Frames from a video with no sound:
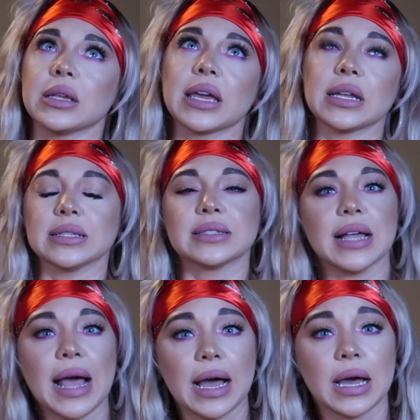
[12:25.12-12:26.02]
getting
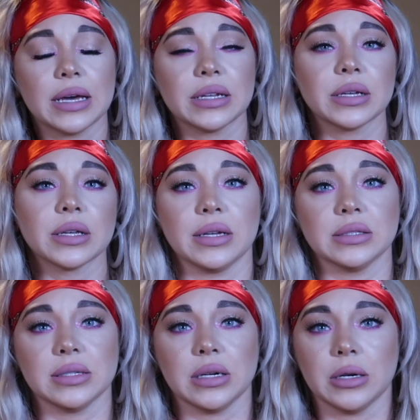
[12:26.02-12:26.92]
sad
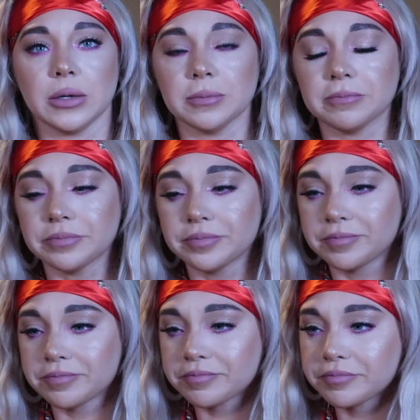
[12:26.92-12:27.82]
and
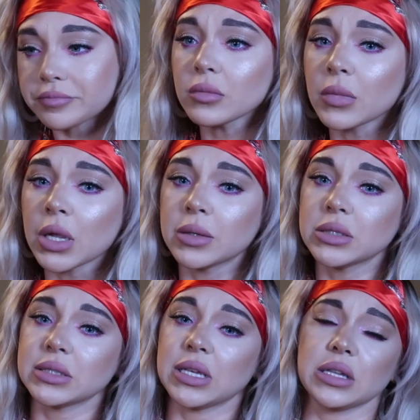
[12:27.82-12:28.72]

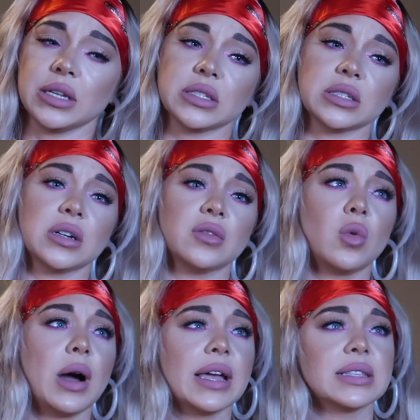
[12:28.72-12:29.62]
telling yourself,
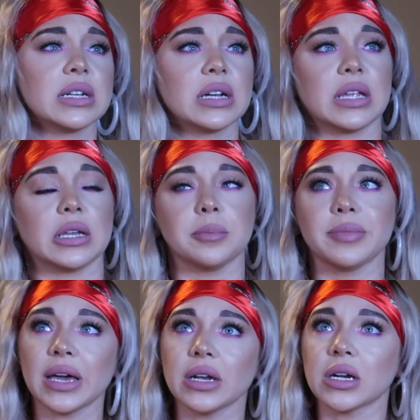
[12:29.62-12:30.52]
why is it not getting
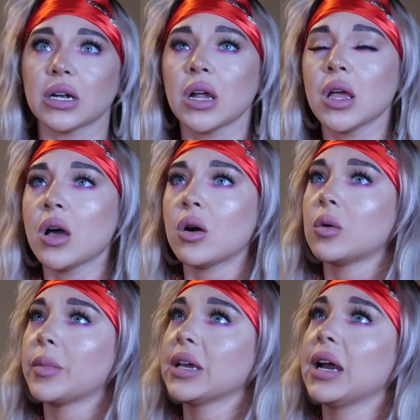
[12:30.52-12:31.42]
better?
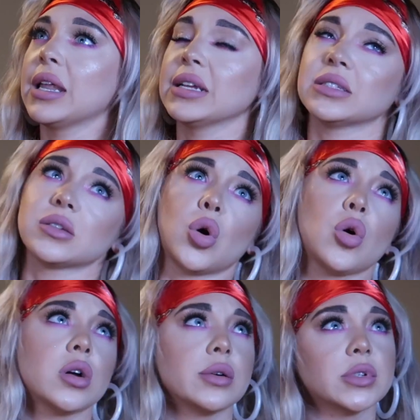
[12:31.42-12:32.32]
Oh my god, I did
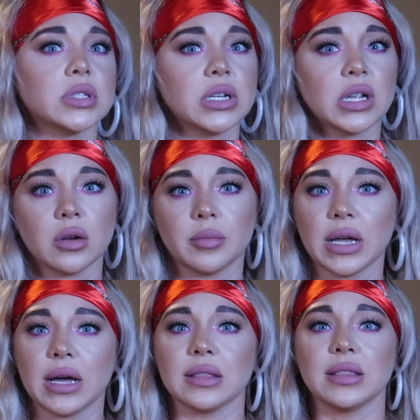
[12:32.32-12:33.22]
horrible today. Oh my
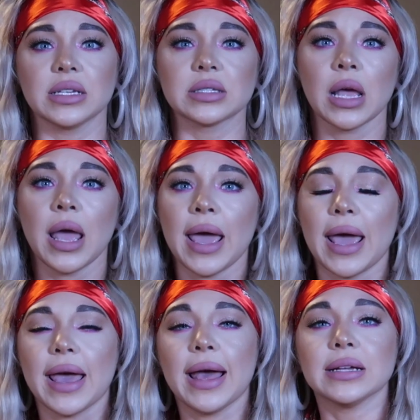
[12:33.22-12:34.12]
god, this.
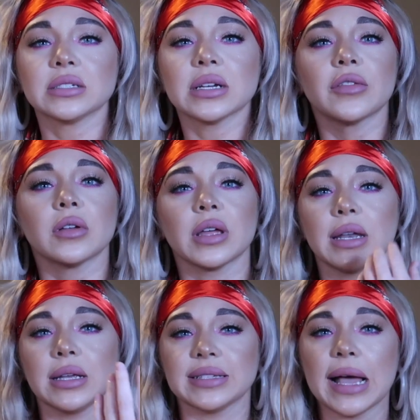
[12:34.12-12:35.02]
And
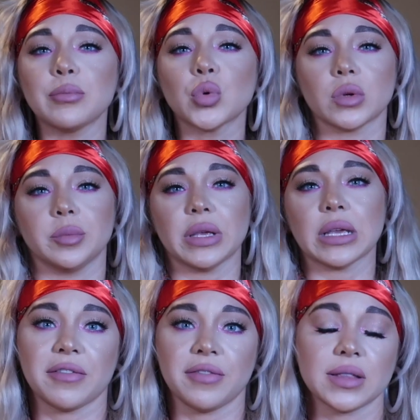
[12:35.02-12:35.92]
an example would be
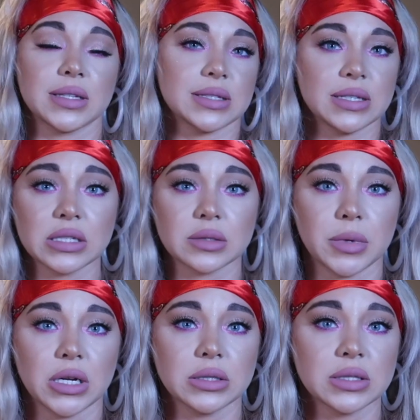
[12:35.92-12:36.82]
my 5th to 6th
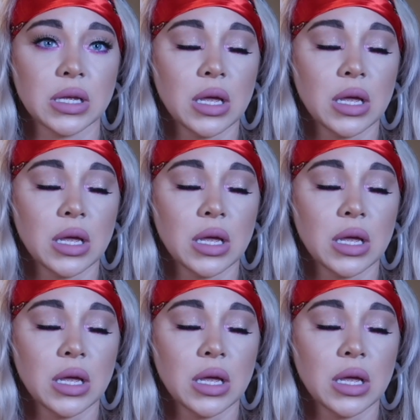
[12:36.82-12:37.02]
month,